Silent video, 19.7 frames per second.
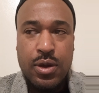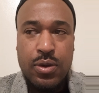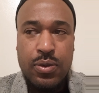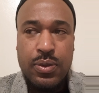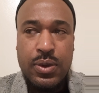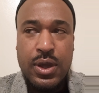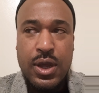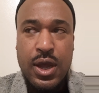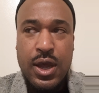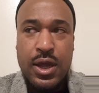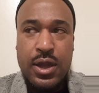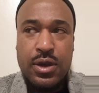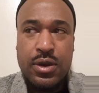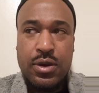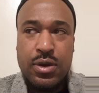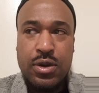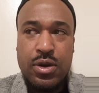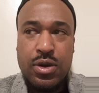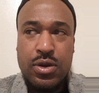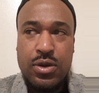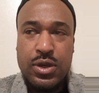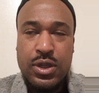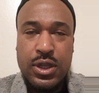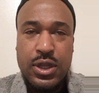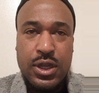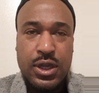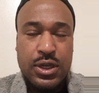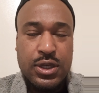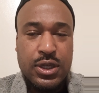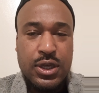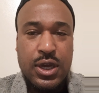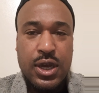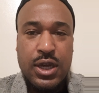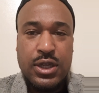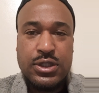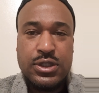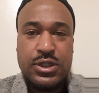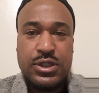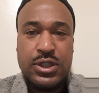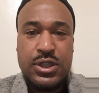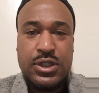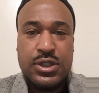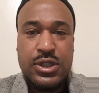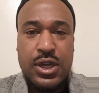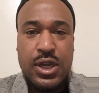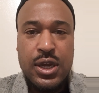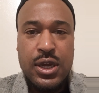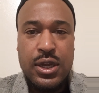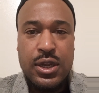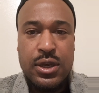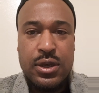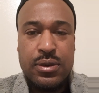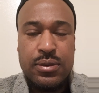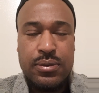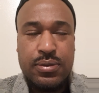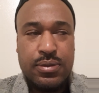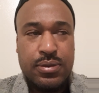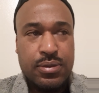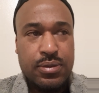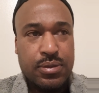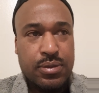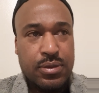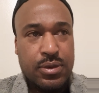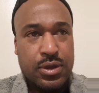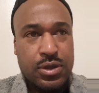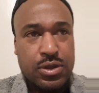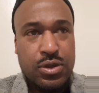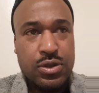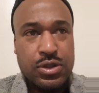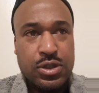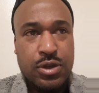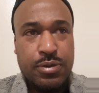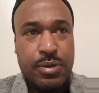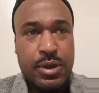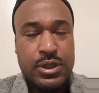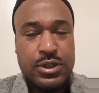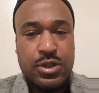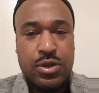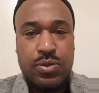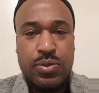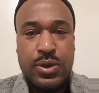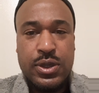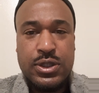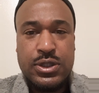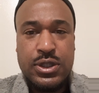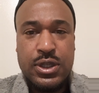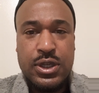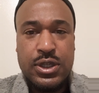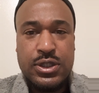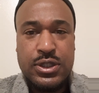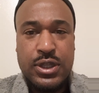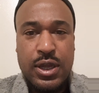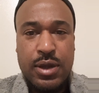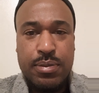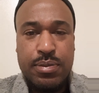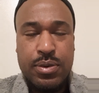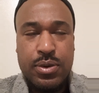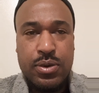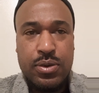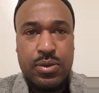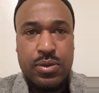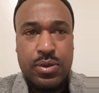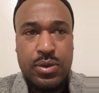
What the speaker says: We got, the kid Tekashi 6ix9ine. Use him as a recent example.